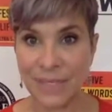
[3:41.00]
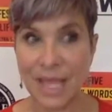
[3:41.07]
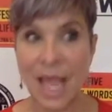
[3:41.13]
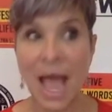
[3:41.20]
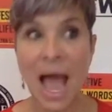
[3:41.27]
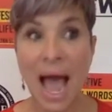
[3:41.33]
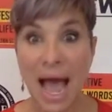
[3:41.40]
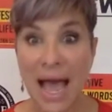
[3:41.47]

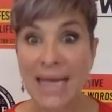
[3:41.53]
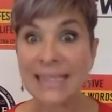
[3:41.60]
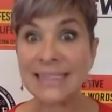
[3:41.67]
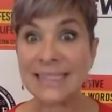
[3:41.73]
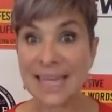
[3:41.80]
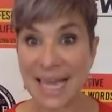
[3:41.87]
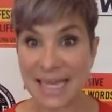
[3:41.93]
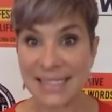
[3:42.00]
I
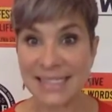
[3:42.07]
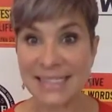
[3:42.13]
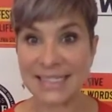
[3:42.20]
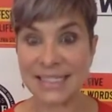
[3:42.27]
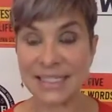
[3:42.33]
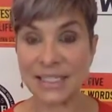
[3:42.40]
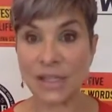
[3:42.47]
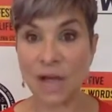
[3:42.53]

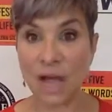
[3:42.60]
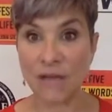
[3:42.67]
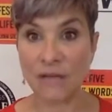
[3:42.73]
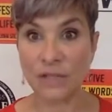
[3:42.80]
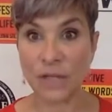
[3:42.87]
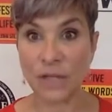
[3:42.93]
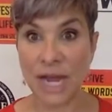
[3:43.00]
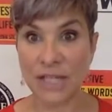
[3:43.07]
tested Law of
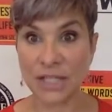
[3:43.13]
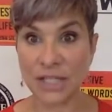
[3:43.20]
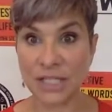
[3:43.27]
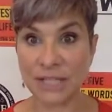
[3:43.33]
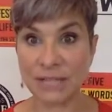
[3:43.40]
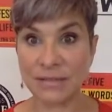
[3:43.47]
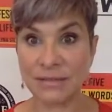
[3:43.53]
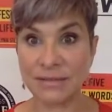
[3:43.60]

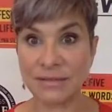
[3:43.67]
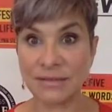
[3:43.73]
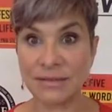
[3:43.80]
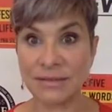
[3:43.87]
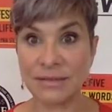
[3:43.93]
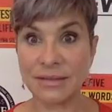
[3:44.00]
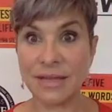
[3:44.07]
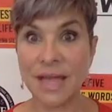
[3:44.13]
Attraction.
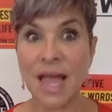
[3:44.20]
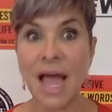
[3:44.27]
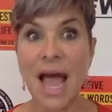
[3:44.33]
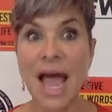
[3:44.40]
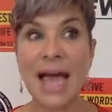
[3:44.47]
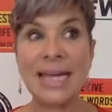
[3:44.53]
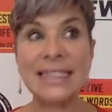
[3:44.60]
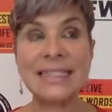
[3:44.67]

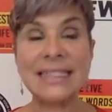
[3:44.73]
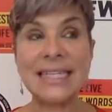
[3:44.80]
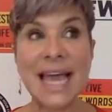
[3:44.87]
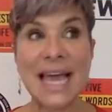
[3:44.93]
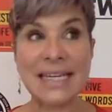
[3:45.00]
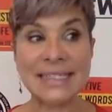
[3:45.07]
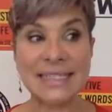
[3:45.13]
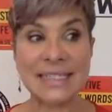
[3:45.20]
I
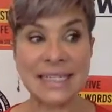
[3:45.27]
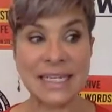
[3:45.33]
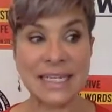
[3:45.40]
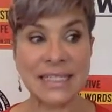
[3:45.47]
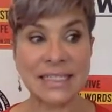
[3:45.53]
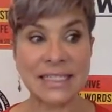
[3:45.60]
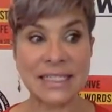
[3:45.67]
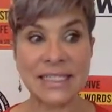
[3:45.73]
tested
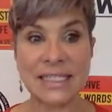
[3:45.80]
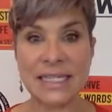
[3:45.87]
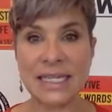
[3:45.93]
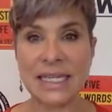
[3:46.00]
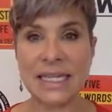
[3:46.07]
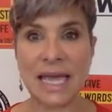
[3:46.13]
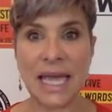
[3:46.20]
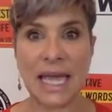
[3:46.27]
it to
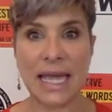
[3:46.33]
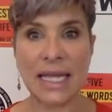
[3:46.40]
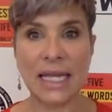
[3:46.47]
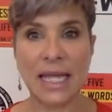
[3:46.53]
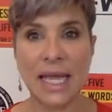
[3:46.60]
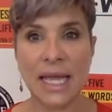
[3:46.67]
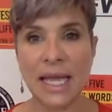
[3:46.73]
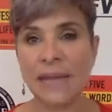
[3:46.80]
see like,
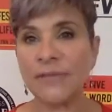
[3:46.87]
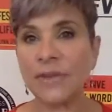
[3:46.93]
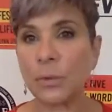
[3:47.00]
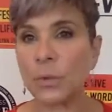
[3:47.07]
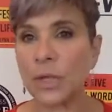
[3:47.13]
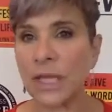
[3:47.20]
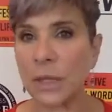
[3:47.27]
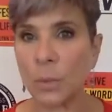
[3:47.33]
if it
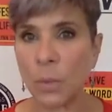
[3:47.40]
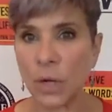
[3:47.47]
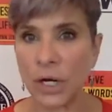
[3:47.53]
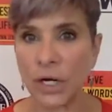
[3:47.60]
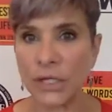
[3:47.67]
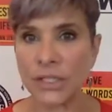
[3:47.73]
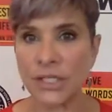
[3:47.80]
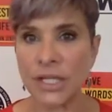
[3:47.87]
really
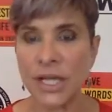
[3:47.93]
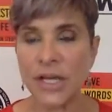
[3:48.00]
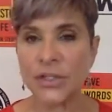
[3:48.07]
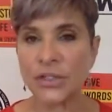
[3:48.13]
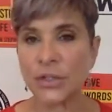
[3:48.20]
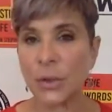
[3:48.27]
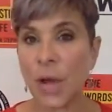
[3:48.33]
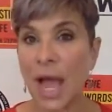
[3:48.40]
worked.
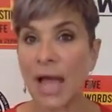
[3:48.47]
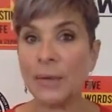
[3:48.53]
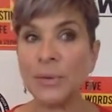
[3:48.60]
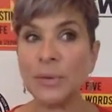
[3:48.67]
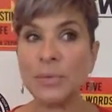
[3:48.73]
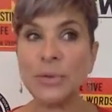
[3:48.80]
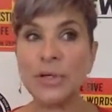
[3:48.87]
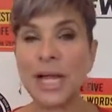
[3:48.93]
So I
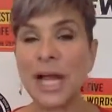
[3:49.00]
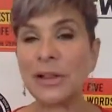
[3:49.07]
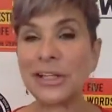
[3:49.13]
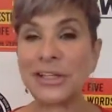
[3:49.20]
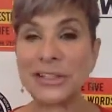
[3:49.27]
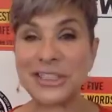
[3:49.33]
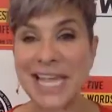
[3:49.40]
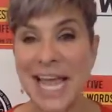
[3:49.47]
would put out
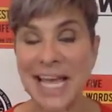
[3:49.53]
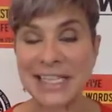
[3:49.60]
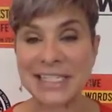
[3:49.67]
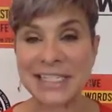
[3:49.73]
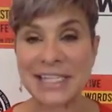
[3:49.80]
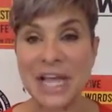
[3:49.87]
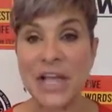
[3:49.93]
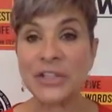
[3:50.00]
little
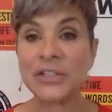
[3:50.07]
tests.